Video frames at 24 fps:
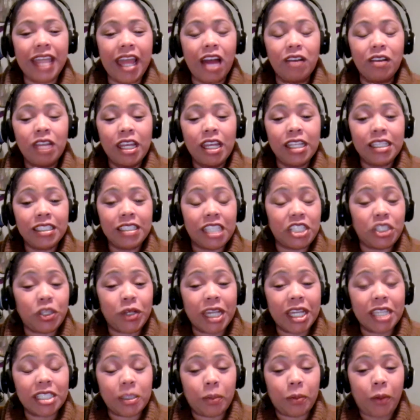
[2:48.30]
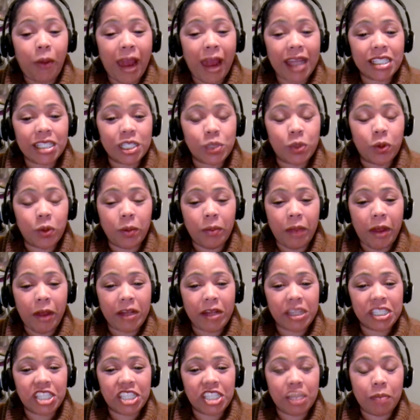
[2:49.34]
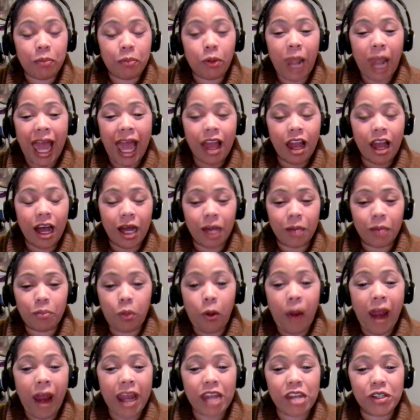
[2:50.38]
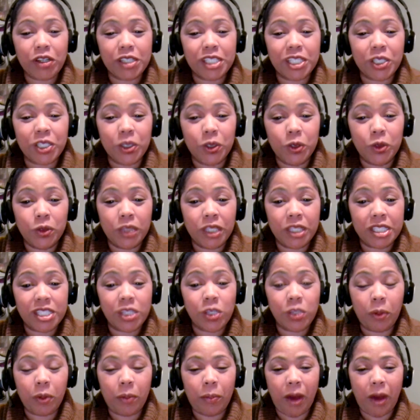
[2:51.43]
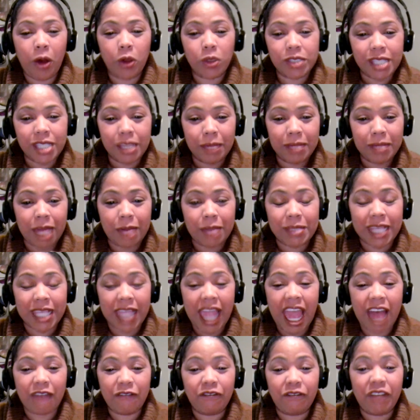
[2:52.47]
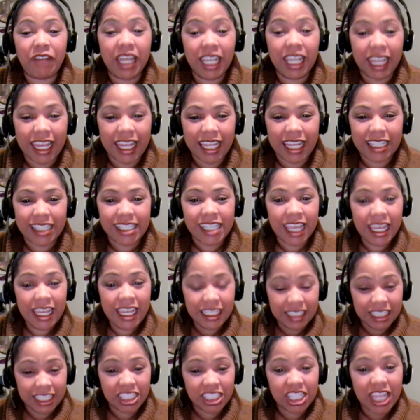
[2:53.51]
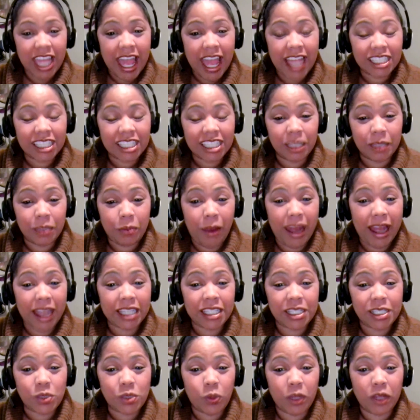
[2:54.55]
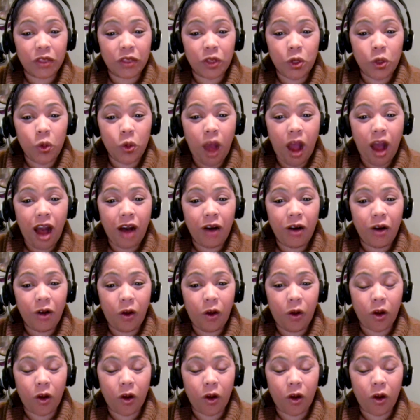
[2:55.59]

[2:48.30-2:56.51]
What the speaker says: Now, did you get to practice with Mary J. Prior to the Super Bowl? Sometimes they have fill-ins. Did she actually practice with you all?